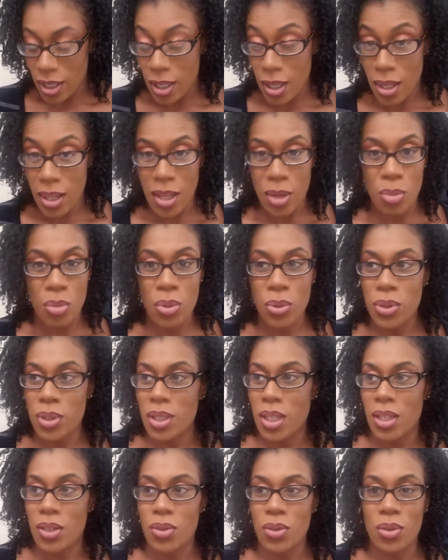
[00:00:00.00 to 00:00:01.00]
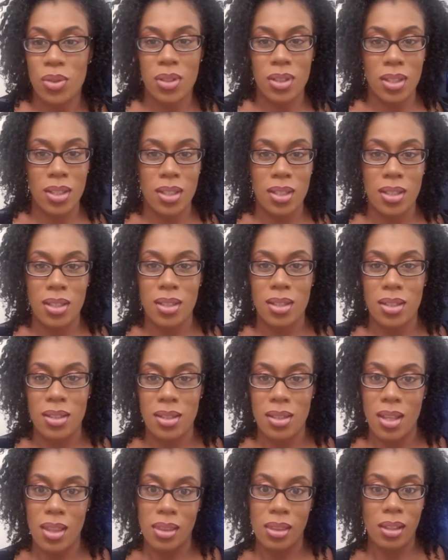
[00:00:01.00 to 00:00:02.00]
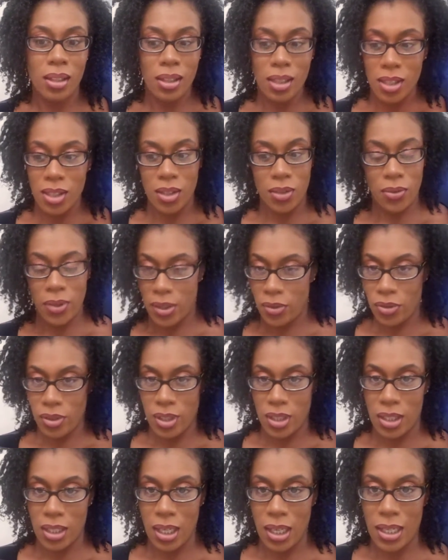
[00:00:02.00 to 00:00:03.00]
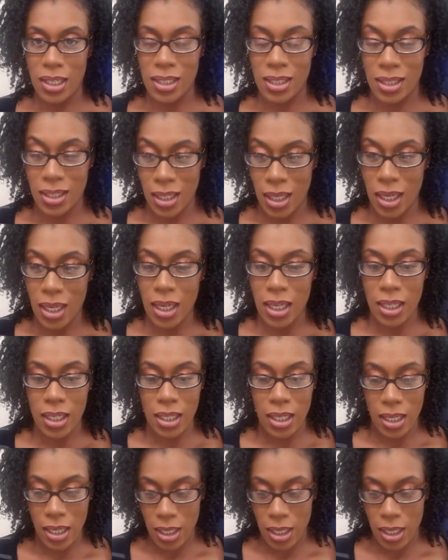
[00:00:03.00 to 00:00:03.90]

like most naturals, is the least favorite day.